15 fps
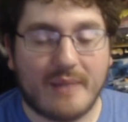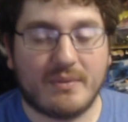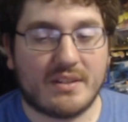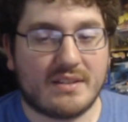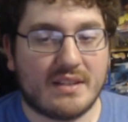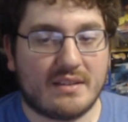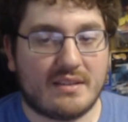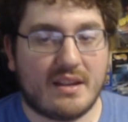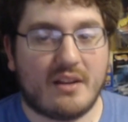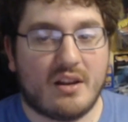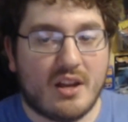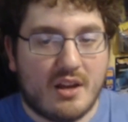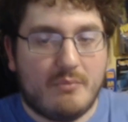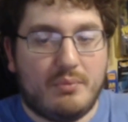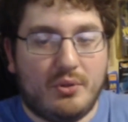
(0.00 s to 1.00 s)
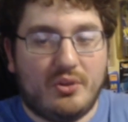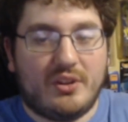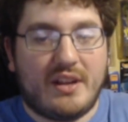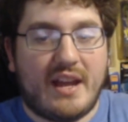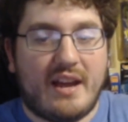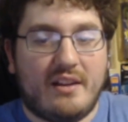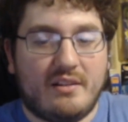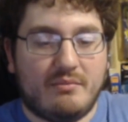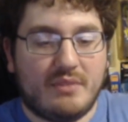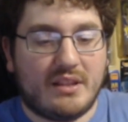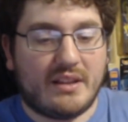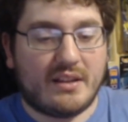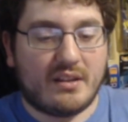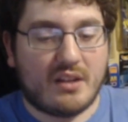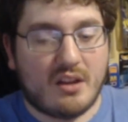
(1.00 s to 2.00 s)
to sit there, pull it out, and be
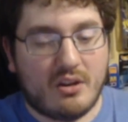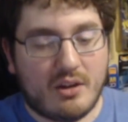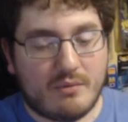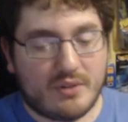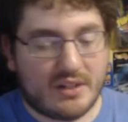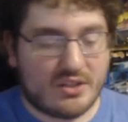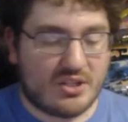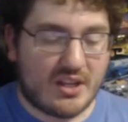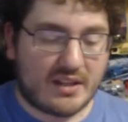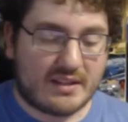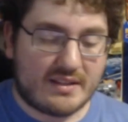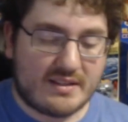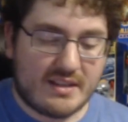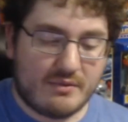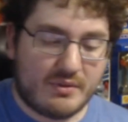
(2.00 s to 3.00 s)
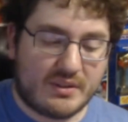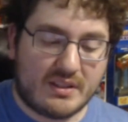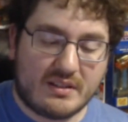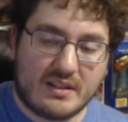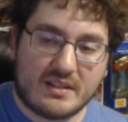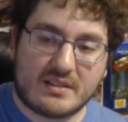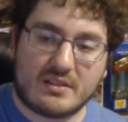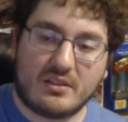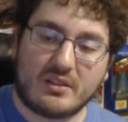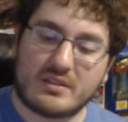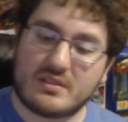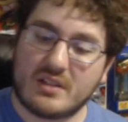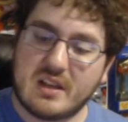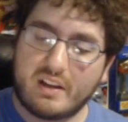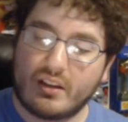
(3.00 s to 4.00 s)
like, oh, I want to check to see what the disc looks
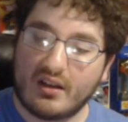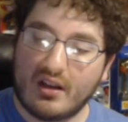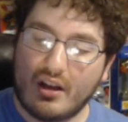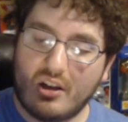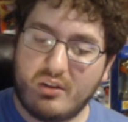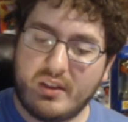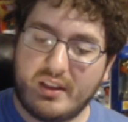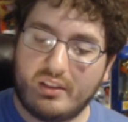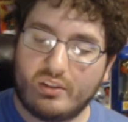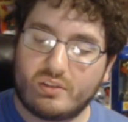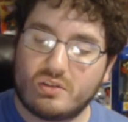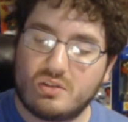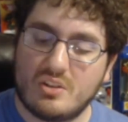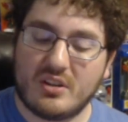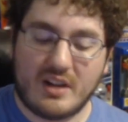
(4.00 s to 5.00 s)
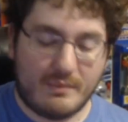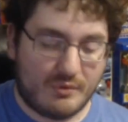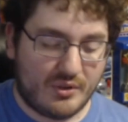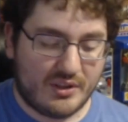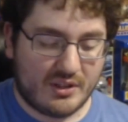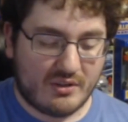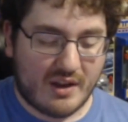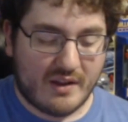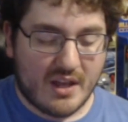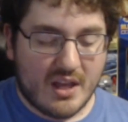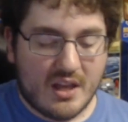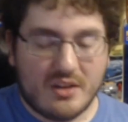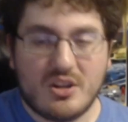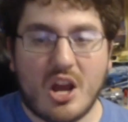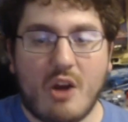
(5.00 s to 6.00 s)
like. Oh, that looks good. I'm going to grab it.
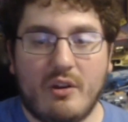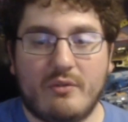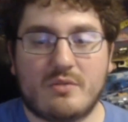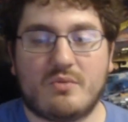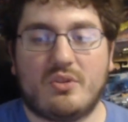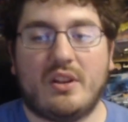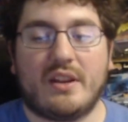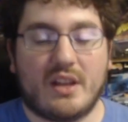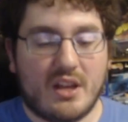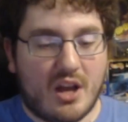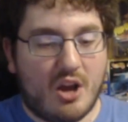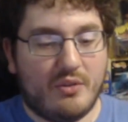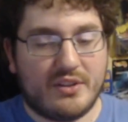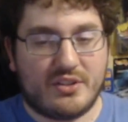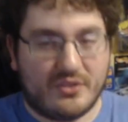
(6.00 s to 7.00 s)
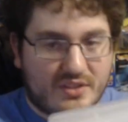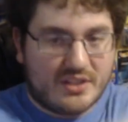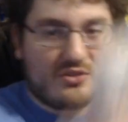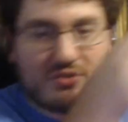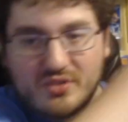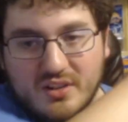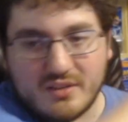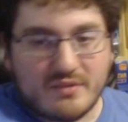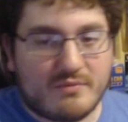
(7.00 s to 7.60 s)
No, it was more like, oh, this looks interesting.